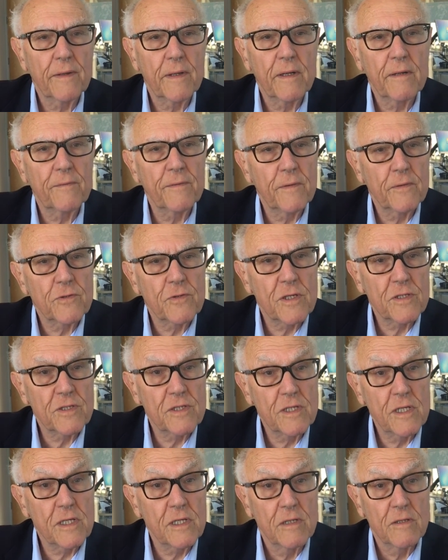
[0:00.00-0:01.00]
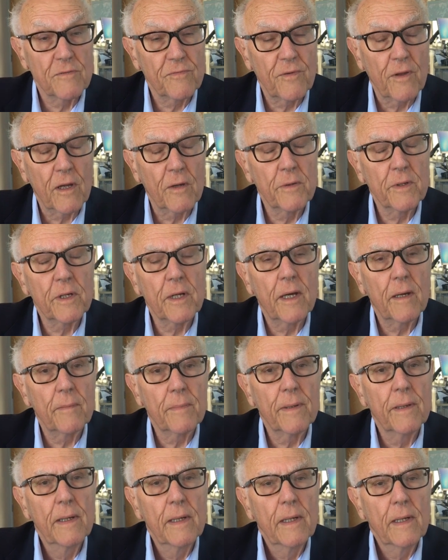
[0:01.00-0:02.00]
The Nuffield Trust didn't follow it
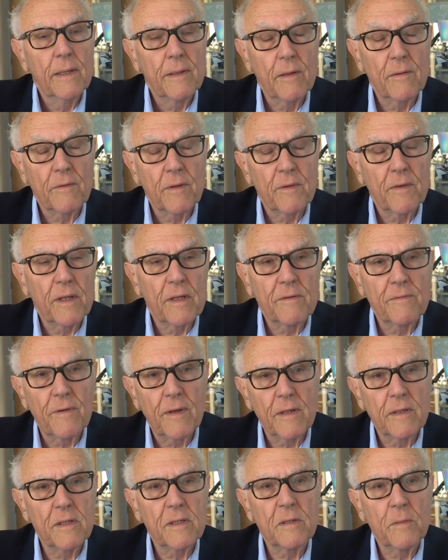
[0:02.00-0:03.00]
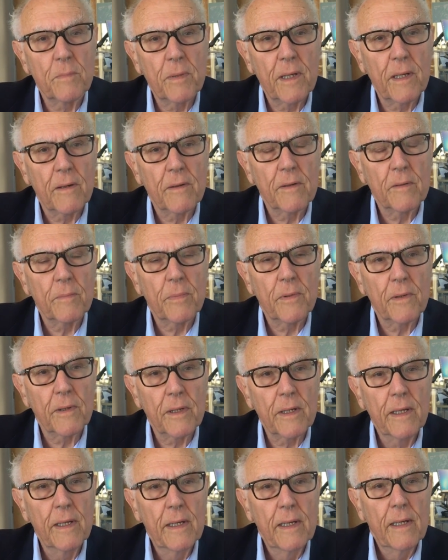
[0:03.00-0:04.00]
up, although they'd funded the parent
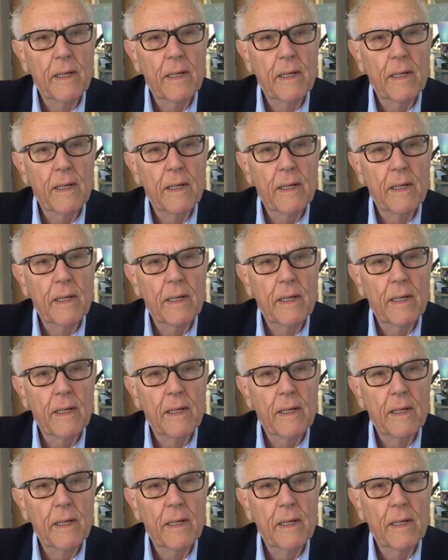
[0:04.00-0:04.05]
body.